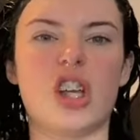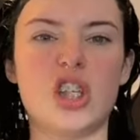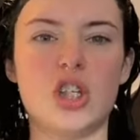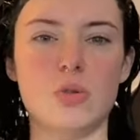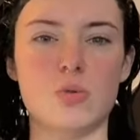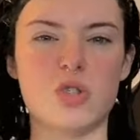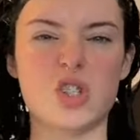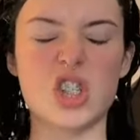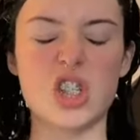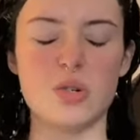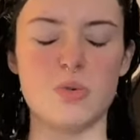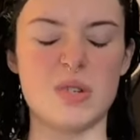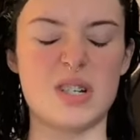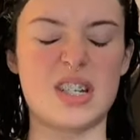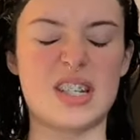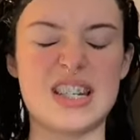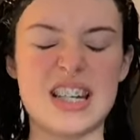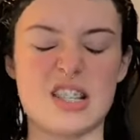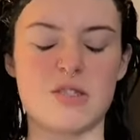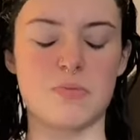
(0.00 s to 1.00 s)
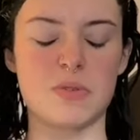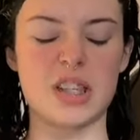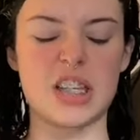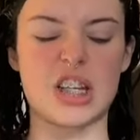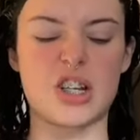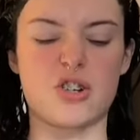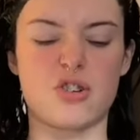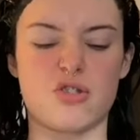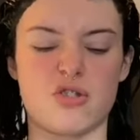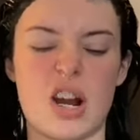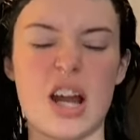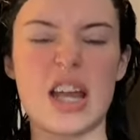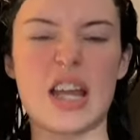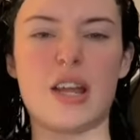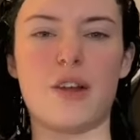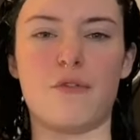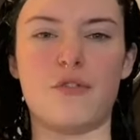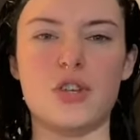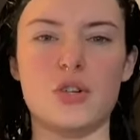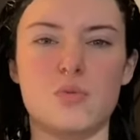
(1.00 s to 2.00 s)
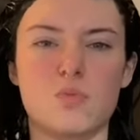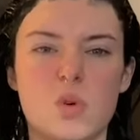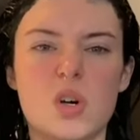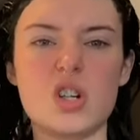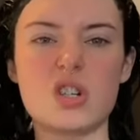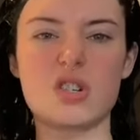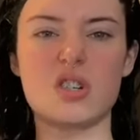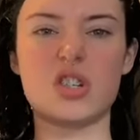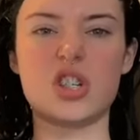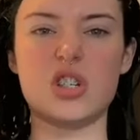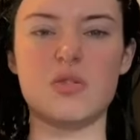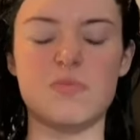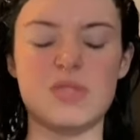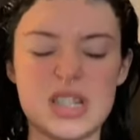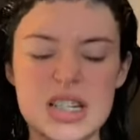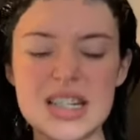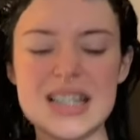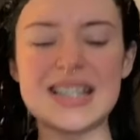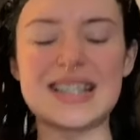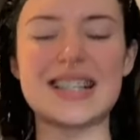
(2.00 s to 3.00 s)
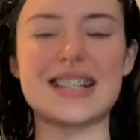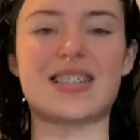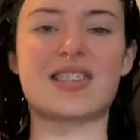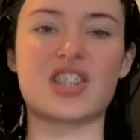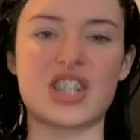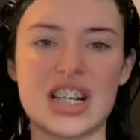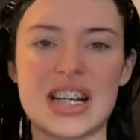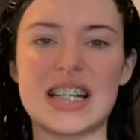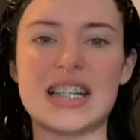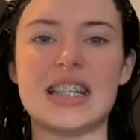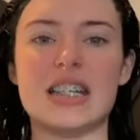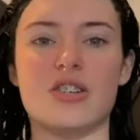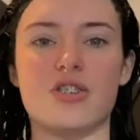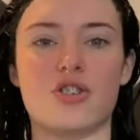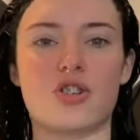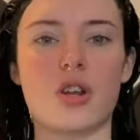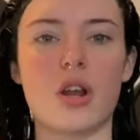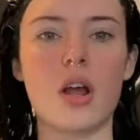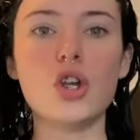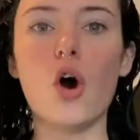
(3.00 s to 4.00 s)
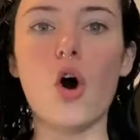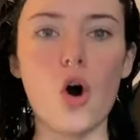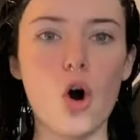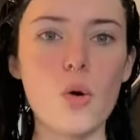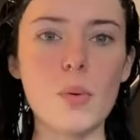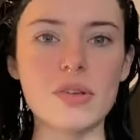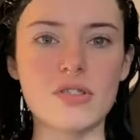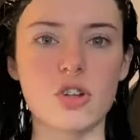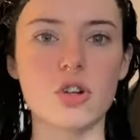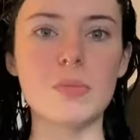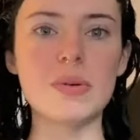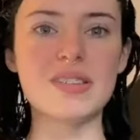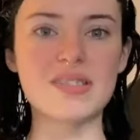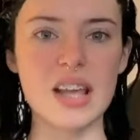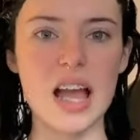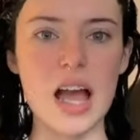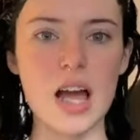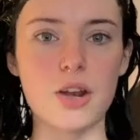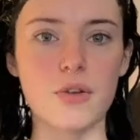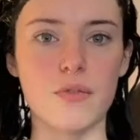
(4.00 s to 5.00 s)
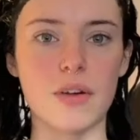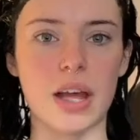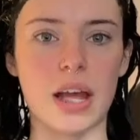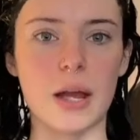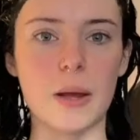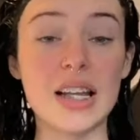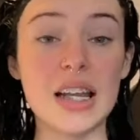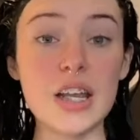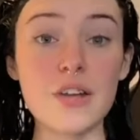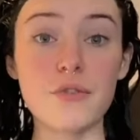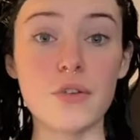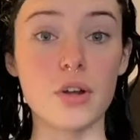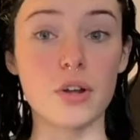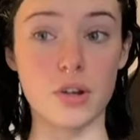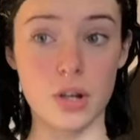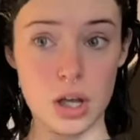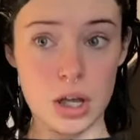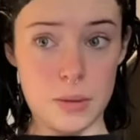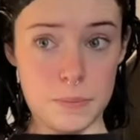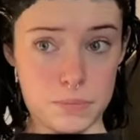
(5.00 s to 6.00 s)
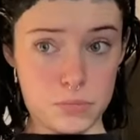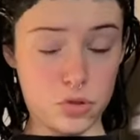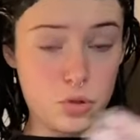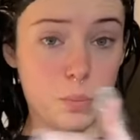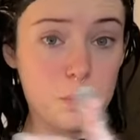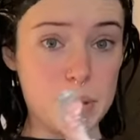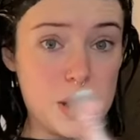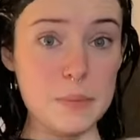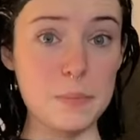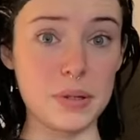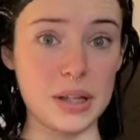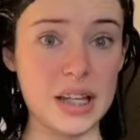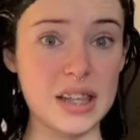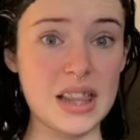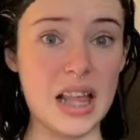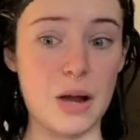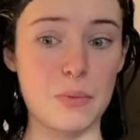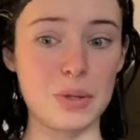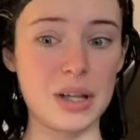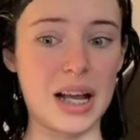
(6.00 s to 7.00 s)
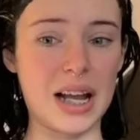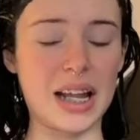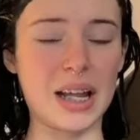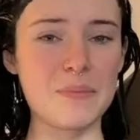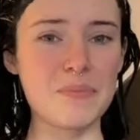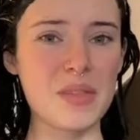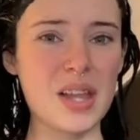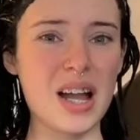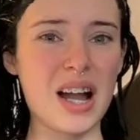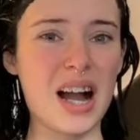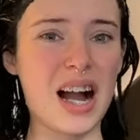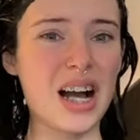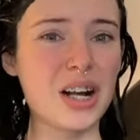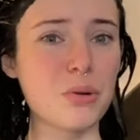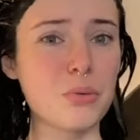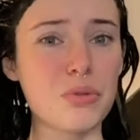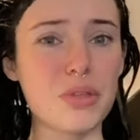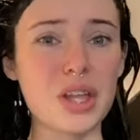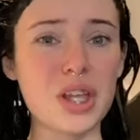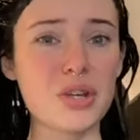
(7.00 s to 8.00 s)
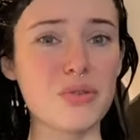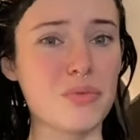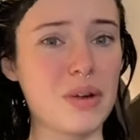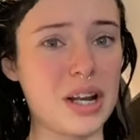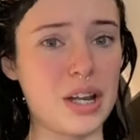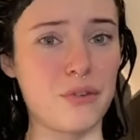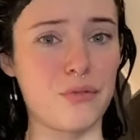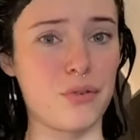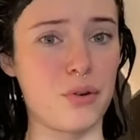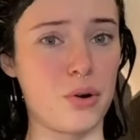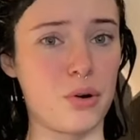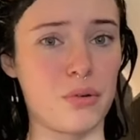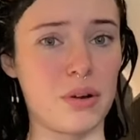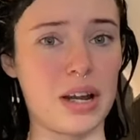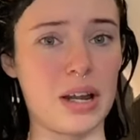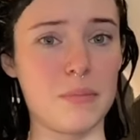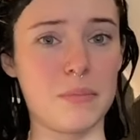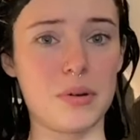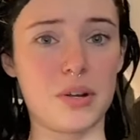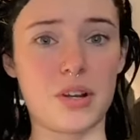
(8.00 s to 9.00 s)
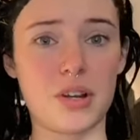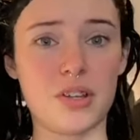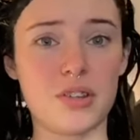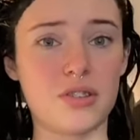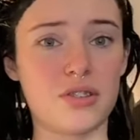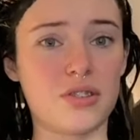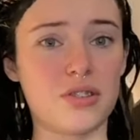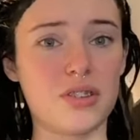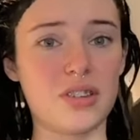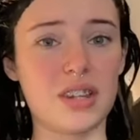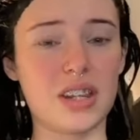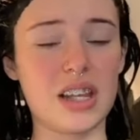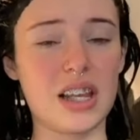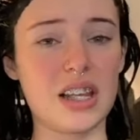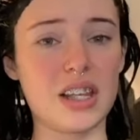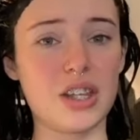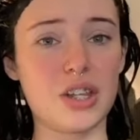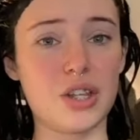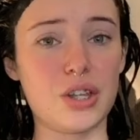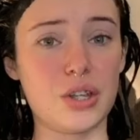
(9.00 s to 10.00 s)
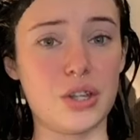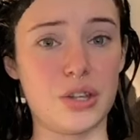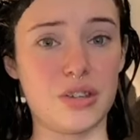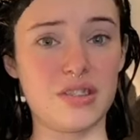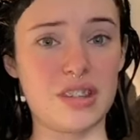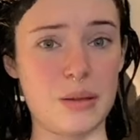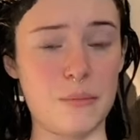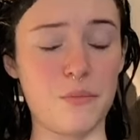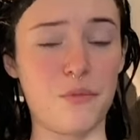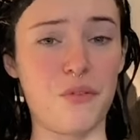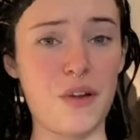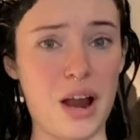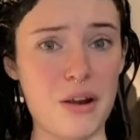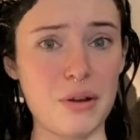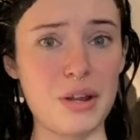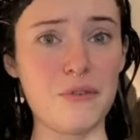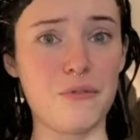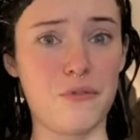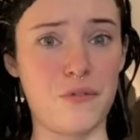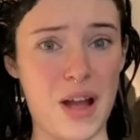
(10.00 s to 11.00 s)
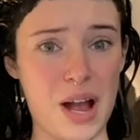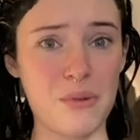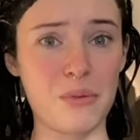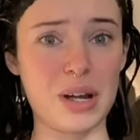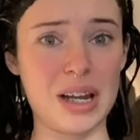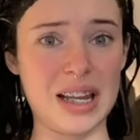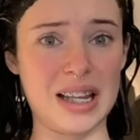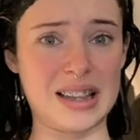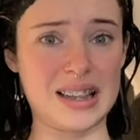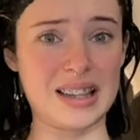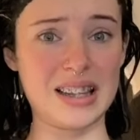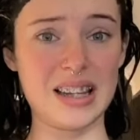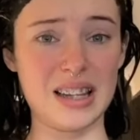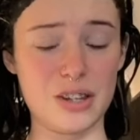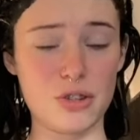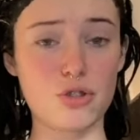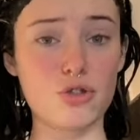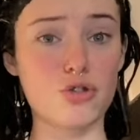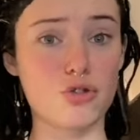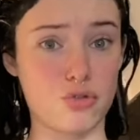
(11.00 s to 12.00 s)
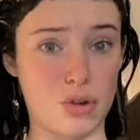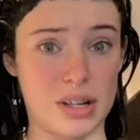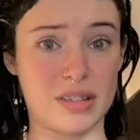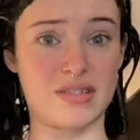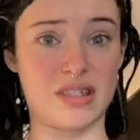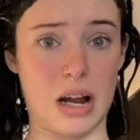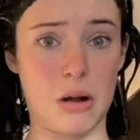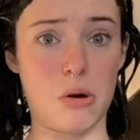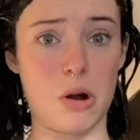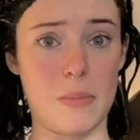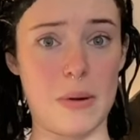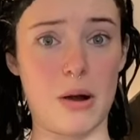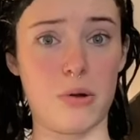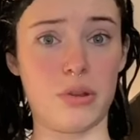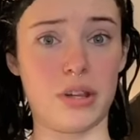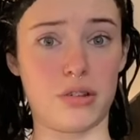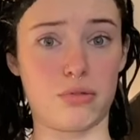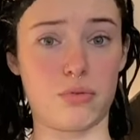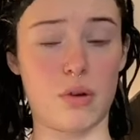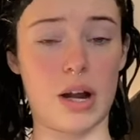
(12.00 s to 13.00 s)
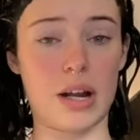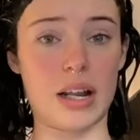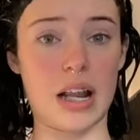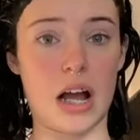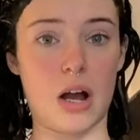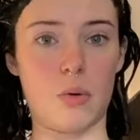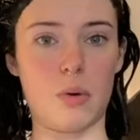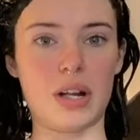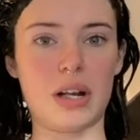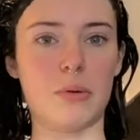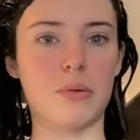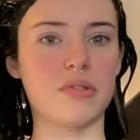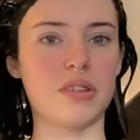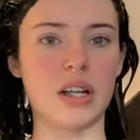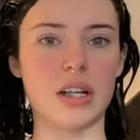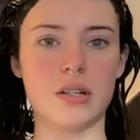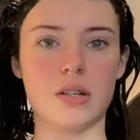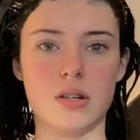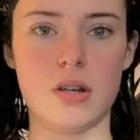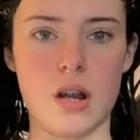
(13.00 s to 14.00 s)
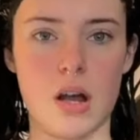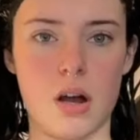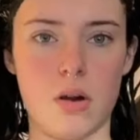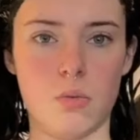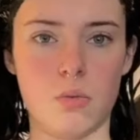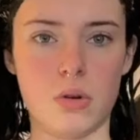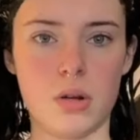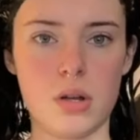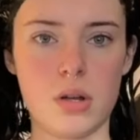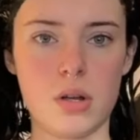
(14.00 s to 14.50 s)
that you so desperately crave, you want, you need this change. You're always gonna be scared of it. And even some people in there were like, I don't think you're ready for it because you seem very, very stressed out about this right now. And I was like, no,